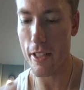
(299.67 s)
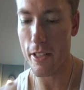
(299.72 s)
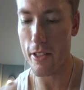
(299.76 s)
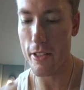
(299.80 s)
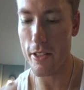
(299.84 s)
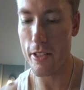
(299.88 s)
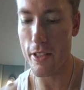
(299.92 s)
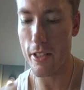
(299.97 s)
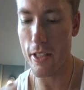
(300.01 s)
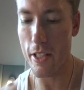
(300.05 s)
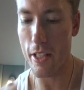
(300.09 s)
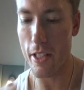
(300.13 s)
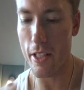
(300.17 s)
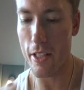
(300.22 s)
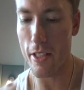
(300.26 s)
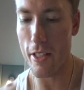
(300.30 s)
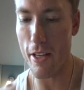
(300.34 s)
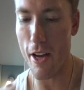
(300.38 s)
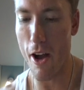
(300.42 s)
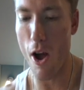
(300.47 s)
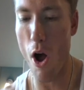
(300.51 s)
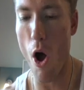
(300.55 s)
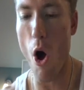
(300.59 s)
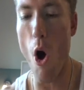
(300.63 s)
and shit.
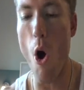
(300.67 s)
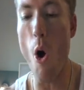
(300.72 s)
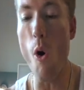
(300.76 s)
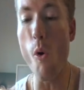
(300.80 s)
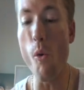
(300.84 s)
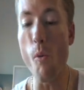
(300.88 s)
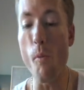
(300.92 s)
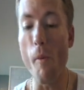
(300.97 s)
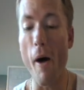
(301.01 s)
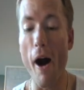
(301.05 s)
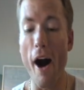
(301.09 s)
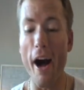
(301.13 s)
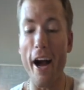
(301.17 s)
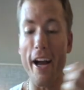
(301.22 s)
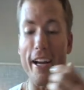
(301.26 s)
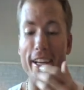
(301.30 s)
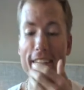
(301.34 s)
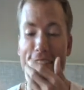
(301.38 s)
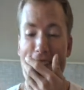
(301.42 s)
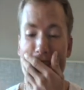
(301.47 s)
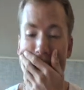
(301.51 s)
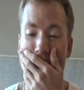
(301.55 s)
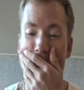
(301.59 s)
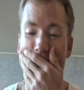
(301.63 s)
Oh
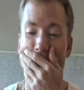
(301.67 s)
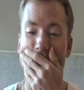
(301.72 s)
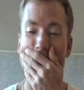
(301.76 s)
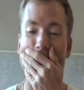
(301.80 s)
my